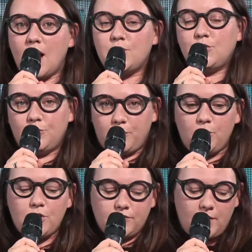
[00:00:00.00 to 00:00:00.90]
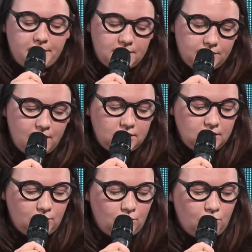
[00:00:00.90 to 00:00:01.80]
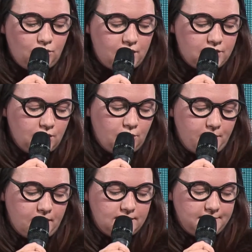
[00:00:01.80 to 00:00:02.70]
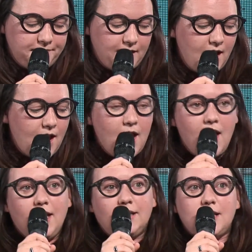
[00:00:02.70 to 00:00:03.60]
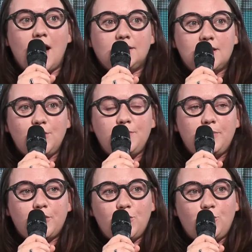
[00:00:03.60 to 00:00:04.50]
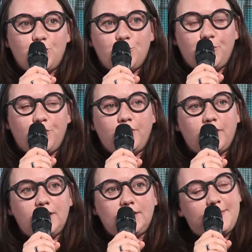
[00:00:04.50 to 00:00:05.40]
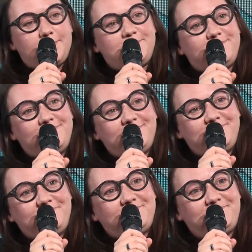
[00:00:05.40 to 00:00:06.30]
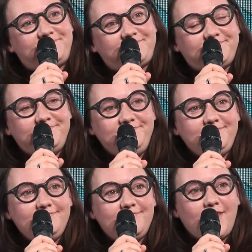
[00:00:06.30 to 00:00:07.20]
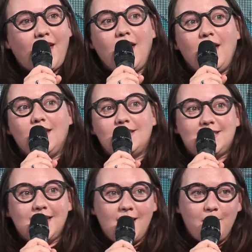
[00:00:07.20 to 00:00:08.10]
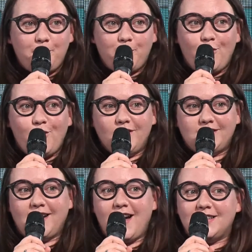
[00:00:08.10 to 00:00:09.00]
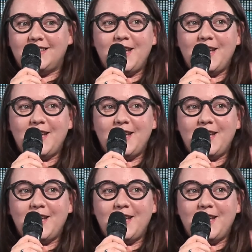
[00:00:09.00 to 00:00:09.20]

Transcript: founding elements. If you memorize them, that will help you work in your team. The next thing that I'd like to talk about is